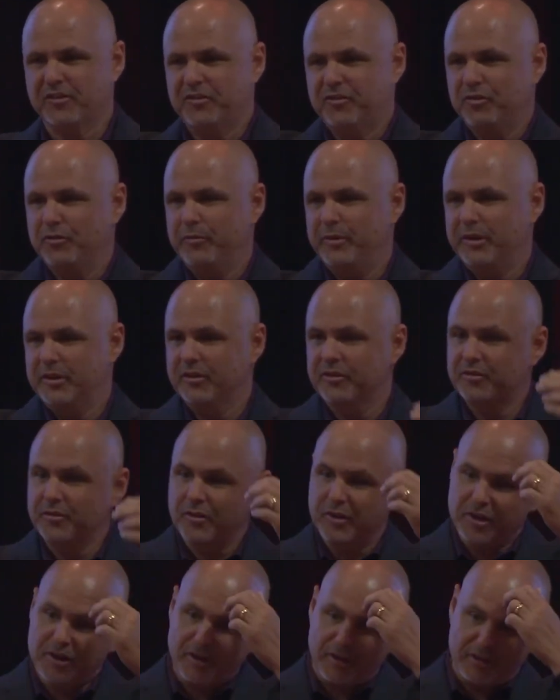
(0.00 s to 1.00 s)
to because her
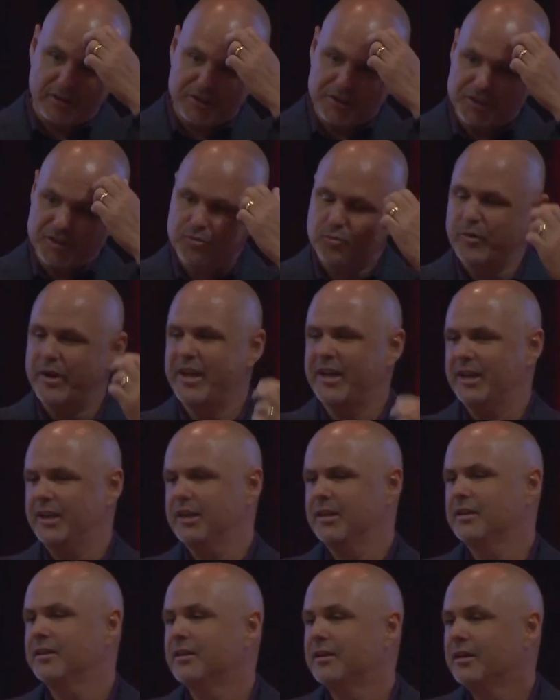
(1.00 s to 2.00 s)
oncologist ran
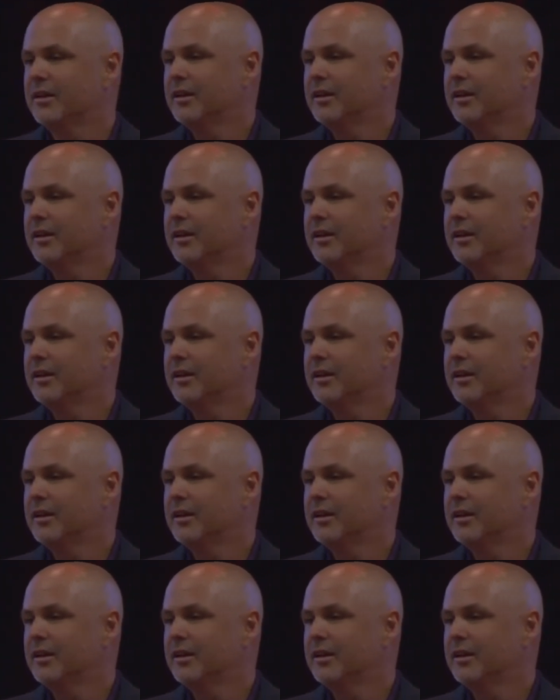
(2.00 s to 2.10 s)
in